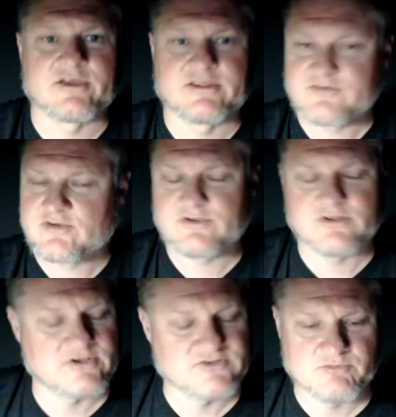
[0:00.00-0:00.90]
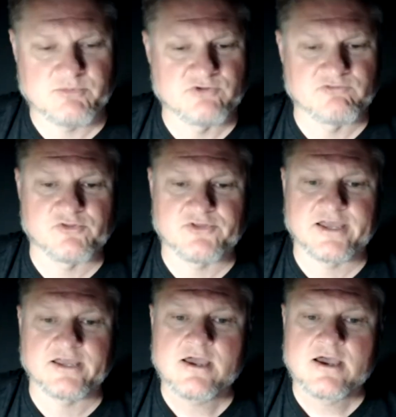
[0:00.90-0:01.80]
And so, you know, it's a beautiful
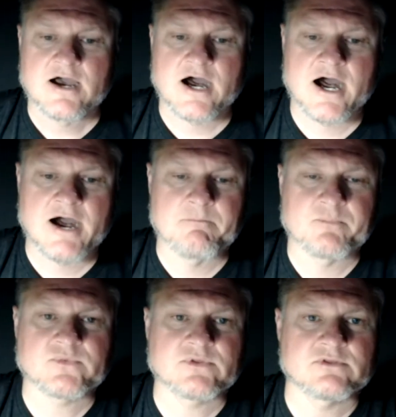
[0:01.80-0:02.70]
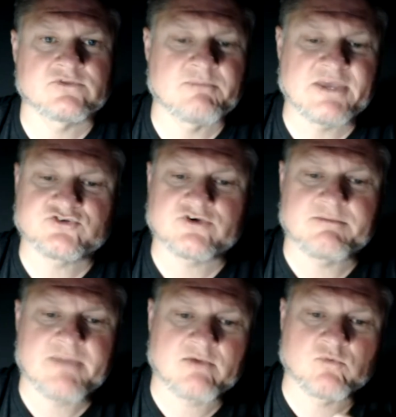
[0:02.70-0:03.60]
thing. Dmitrij,
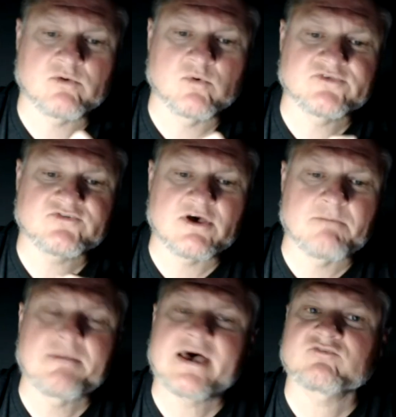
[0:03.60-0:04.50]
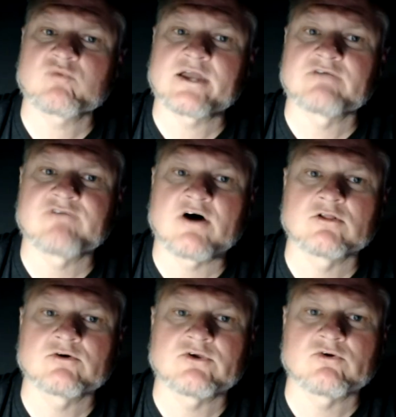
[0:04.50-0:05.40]
man, what's the best way to
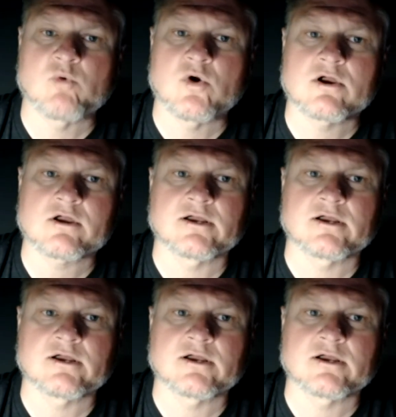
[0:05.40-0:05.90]
follow your work?